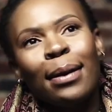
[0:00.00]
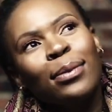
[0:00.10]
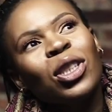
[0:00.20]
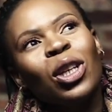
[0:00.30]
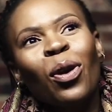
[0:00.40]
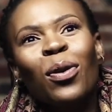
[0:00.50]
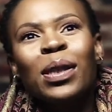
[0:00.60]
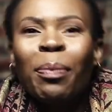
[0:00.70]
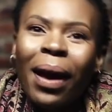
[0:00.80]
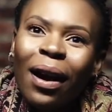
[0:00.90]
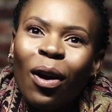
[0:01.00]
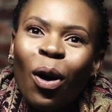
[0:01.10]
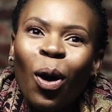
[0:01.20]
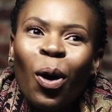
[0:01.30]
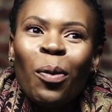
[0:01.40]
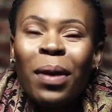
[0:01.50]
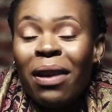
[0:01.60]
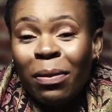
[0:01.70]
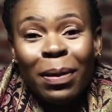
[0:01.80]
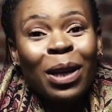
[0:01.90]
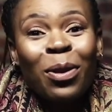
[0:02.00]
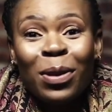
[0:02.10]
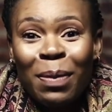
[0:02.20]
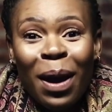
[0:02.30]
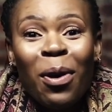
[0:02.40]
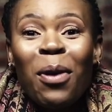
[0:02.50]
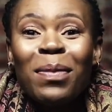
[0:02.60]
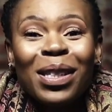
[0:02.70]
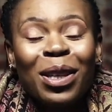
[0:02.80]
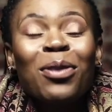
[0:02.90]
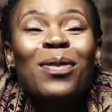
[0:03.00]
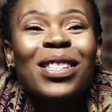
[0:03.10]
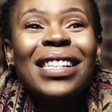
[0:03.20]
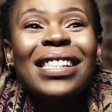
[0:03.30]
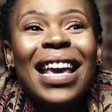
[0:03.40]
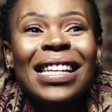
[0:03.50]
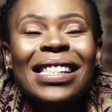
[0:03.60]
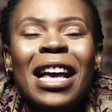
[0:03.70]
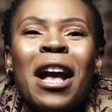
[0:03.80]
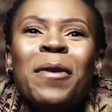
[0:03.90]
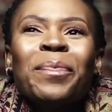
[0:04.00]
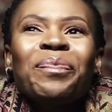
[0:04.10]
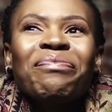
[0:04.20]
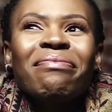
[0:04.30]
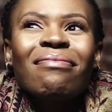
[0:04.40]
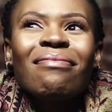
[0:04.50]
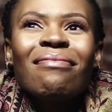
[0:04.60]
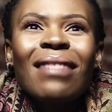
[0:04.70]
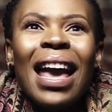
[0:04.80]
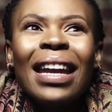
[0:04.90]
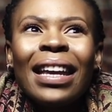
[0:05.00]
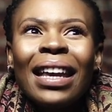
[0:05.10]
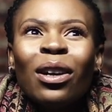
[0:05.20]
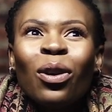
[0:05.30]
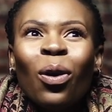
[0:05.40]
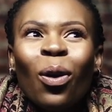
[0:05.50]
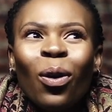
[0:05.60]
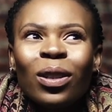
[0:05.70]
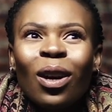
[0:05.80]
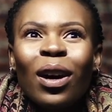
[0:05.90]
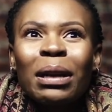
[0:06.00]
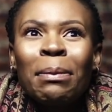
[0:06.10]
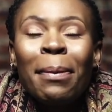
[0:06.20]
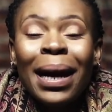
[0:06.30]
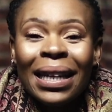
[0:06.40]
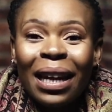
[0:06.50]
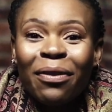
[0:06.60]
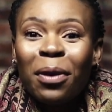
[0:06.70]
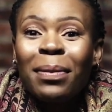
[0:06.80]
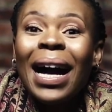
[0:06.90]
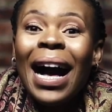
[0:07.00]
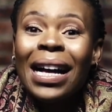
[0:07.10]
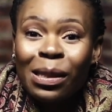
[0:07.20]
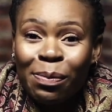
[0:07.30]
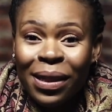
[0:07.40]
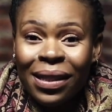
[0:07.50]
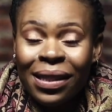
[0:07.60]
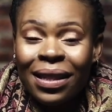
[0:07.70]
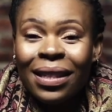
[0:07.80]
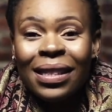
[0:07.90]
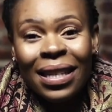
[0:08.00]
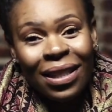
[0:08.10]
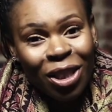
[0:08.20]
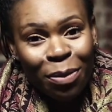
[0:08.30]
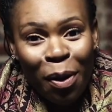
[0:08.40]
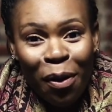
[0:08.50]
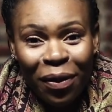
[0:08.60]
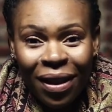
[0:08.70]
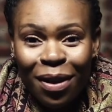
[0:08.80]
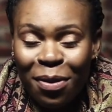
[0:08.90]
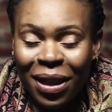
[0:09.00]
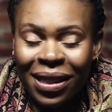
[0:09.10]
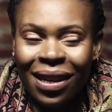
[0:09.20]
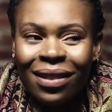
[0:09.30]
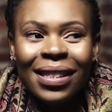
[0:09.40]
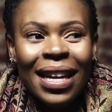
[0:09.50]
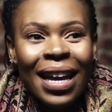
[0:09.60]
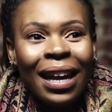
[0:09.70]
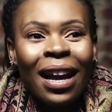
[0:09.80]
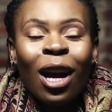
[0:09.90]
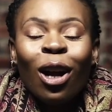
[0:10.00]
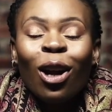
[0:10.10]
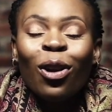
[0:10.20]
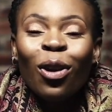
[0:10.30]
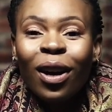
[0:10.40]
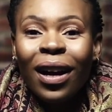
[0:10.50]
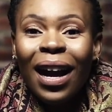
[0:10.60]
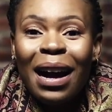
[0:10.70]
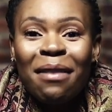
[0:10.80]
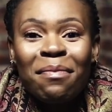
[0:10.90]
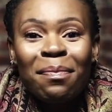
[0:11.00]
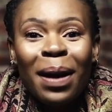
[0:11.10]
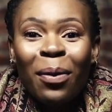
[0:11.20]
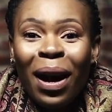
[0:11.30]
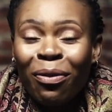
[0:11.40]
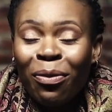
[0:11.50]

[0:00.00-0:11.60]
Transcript: She goes back home, everybody goes back home, it's a huge success. And I get a call on Monday from her husband, the dealership of Kia Queenstown, saying, look, my wife